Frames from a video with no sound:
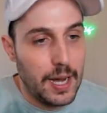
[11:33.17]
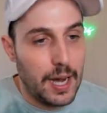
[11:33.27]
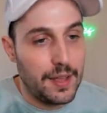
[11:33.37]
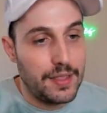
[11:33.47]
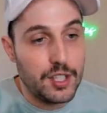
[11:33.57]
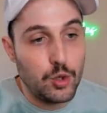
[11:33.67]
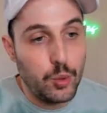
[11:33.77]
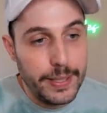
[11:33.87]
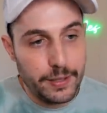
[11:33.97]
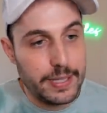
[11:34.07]
Uh, this
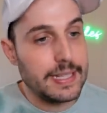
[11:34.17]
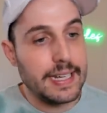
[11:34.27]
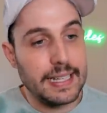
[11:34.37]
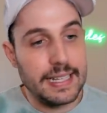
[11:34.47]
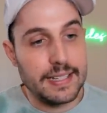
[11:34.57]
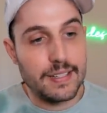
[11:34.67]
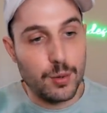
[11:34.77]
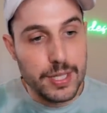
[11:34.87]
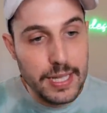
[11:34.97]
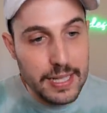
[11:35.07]
tweeter is saying he had zero
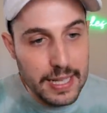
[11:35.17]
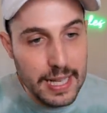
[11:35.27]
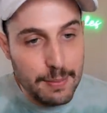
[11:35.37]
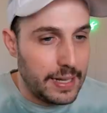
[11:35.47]
skin in the game.